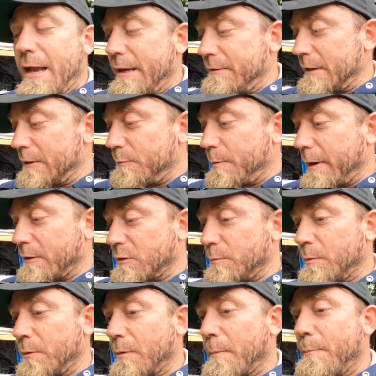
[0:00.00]
as
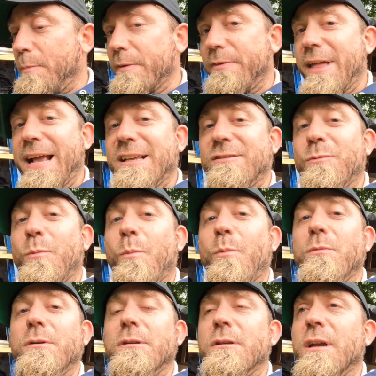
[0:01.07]
possible, but that's
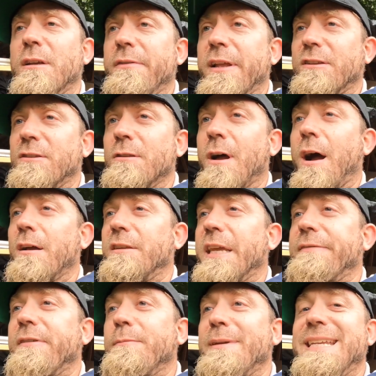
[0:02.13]
not
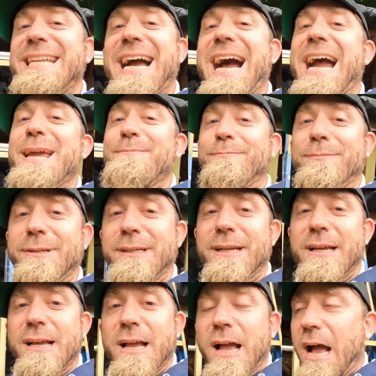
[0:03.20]
saving me time.
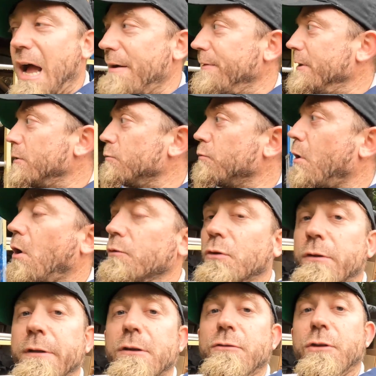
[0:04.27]
Having to
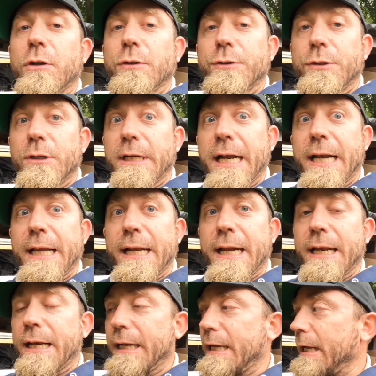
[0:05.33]
alter this shelter again
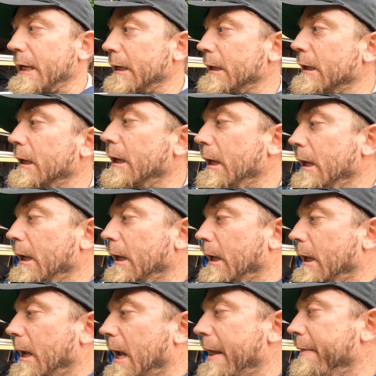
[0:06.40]
and again,
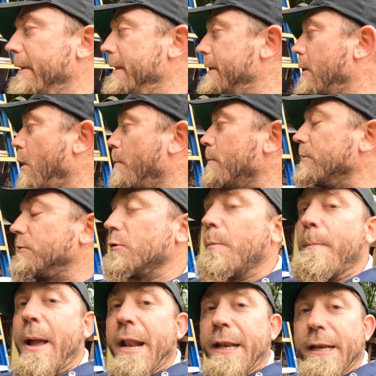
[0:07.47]
and then almost to
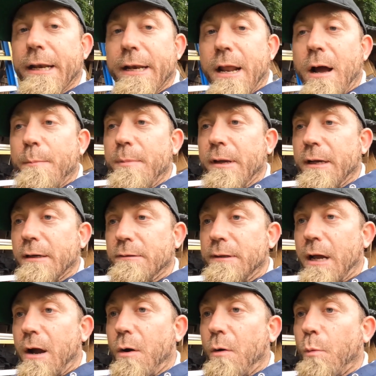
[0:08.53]
abandon it now because
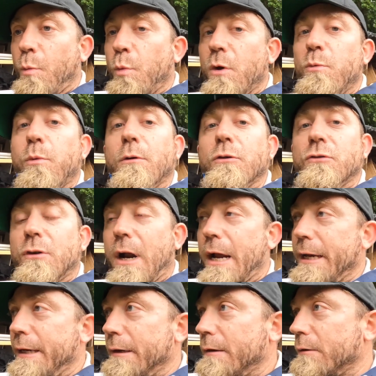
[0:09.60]
now wood won't dry
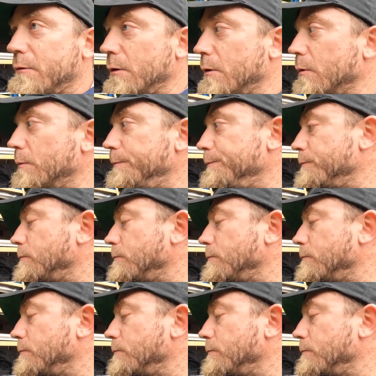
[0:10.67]
here. So